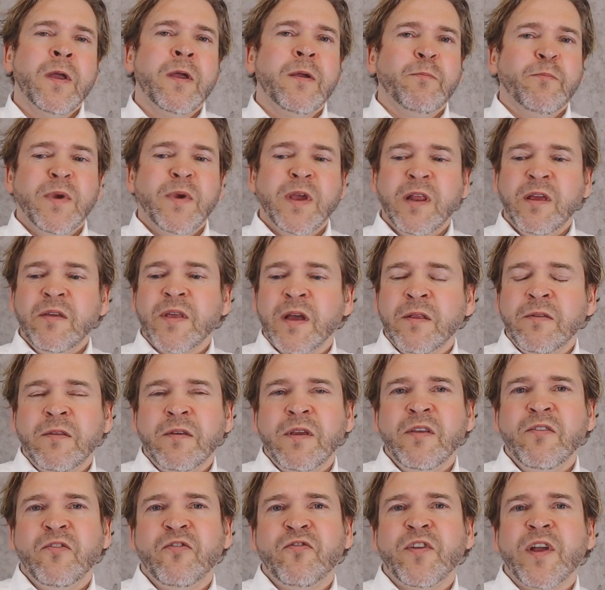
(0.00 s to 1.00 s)
meaning that
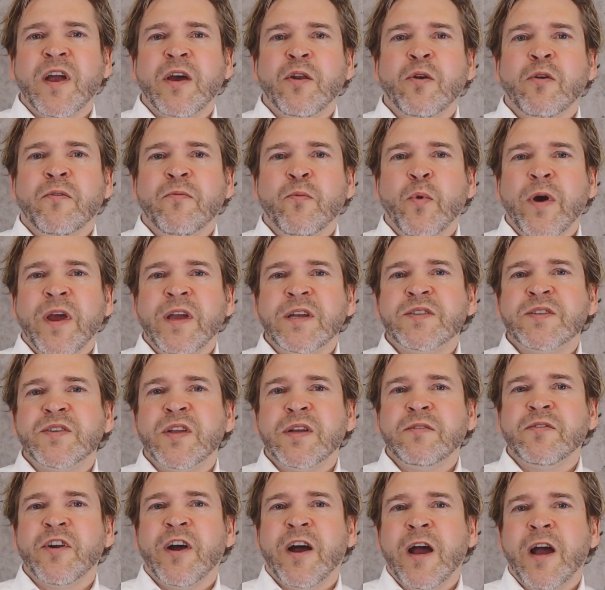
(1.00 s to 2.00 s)
instead of
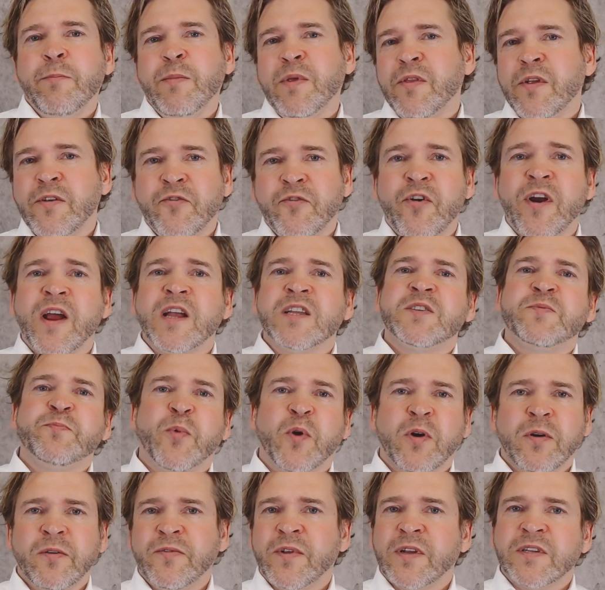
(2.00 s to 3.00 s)
wasting time in the
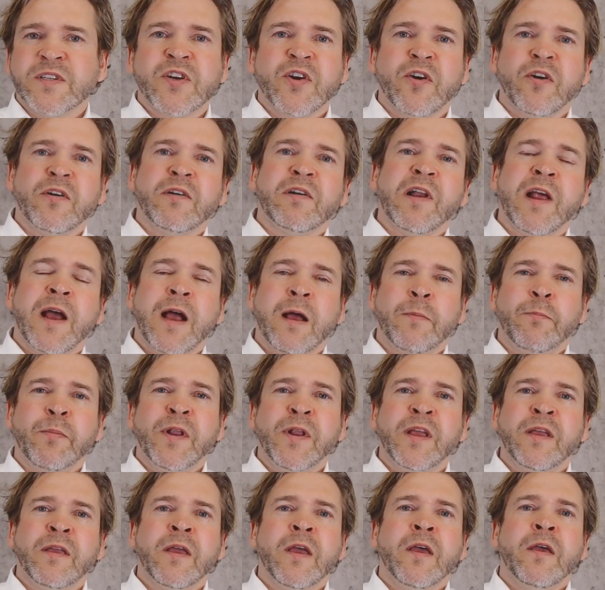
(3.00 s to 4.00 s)
transport that's currently
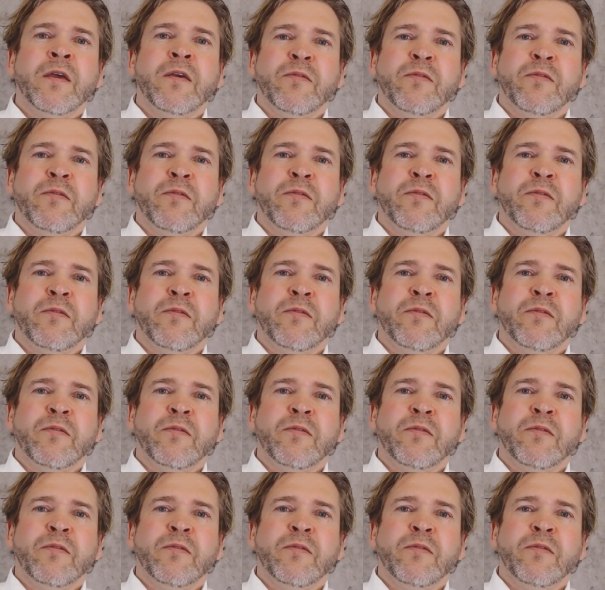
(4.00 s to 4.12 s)
happening,